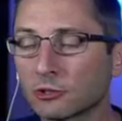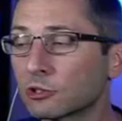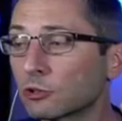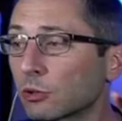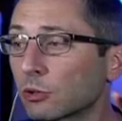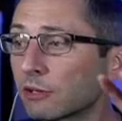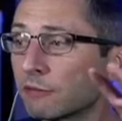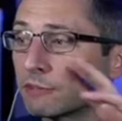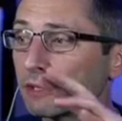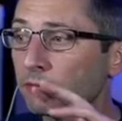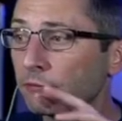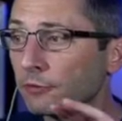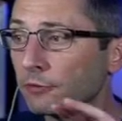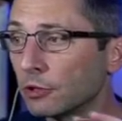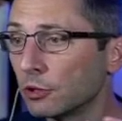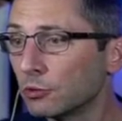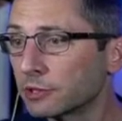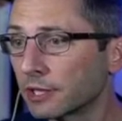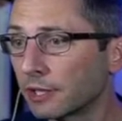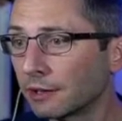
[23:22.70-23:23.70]
are sort of
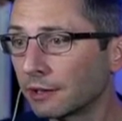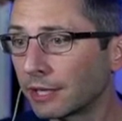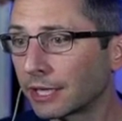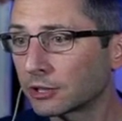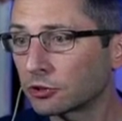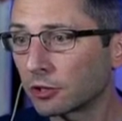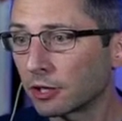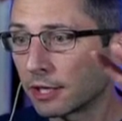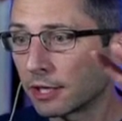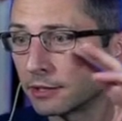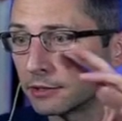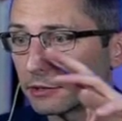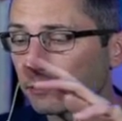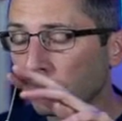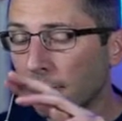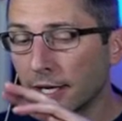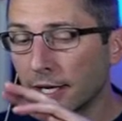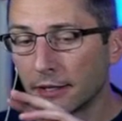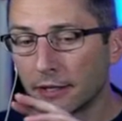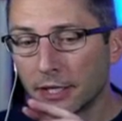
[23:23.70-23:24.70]
diffuse electrons,
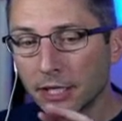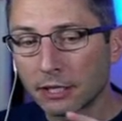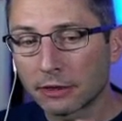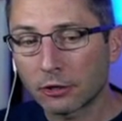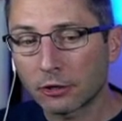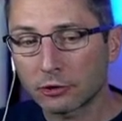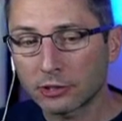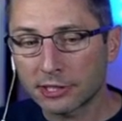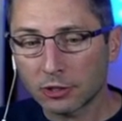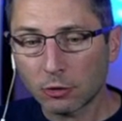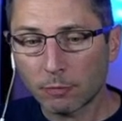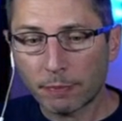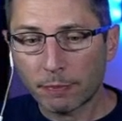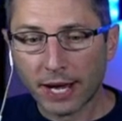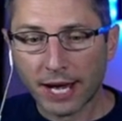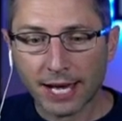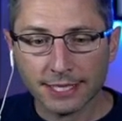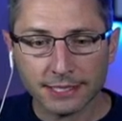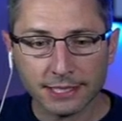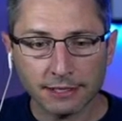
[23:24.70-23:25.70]
right? There's still
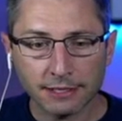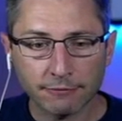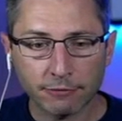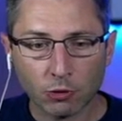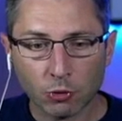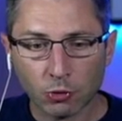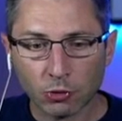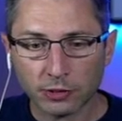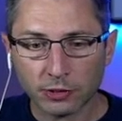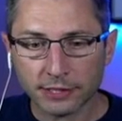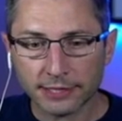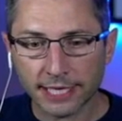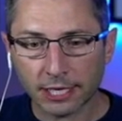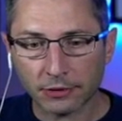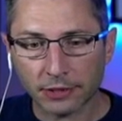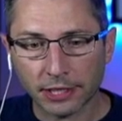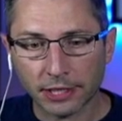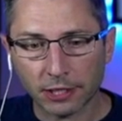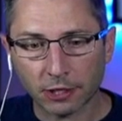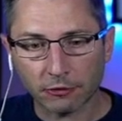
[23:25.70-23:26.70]
positive cores
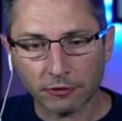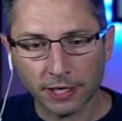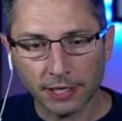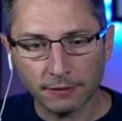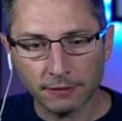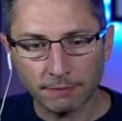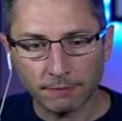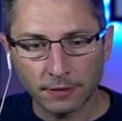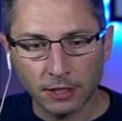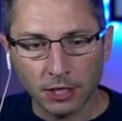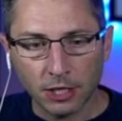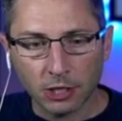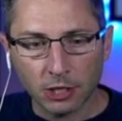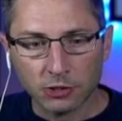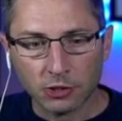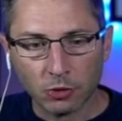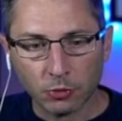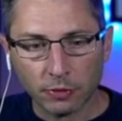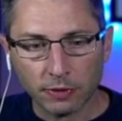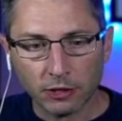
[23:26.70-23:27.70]
down here, right?
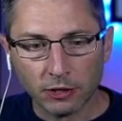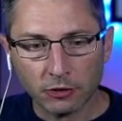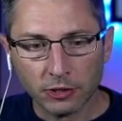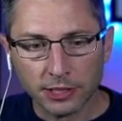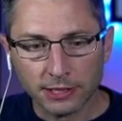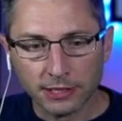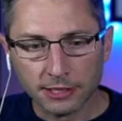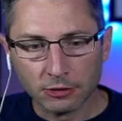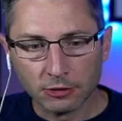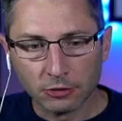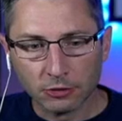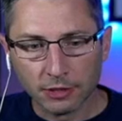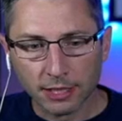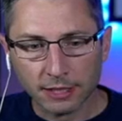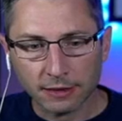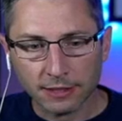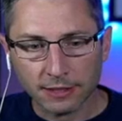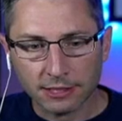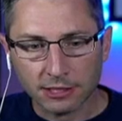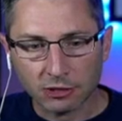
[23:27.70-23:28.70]
So there is still
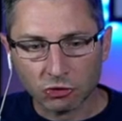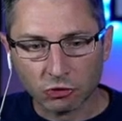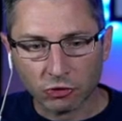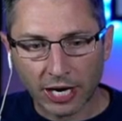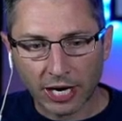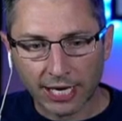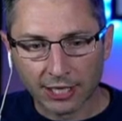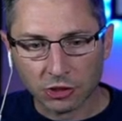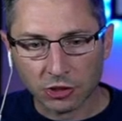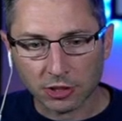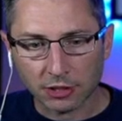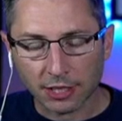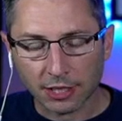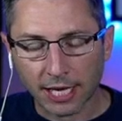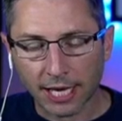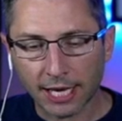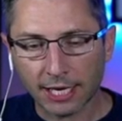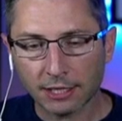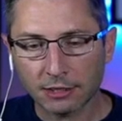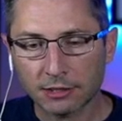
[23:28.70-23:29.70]
like this attraction,
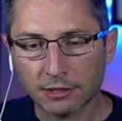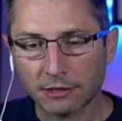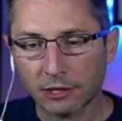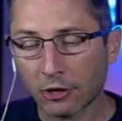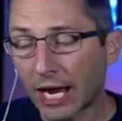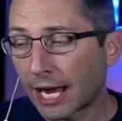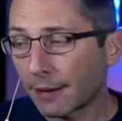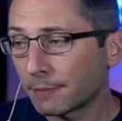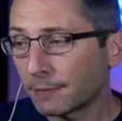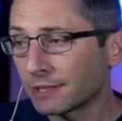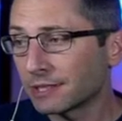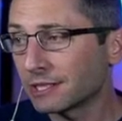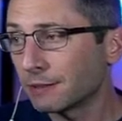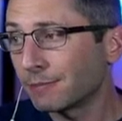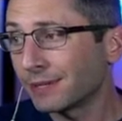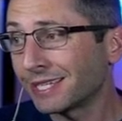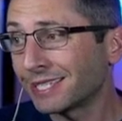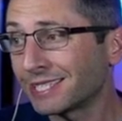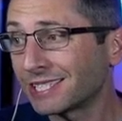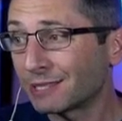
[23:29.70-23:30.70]
and there happens to
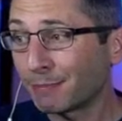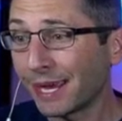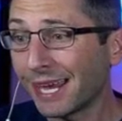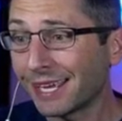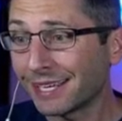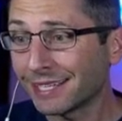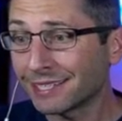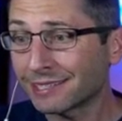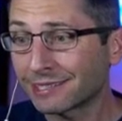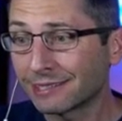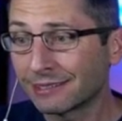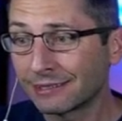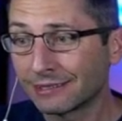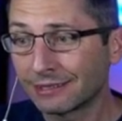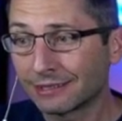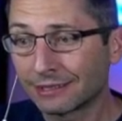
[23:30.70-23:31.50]
be space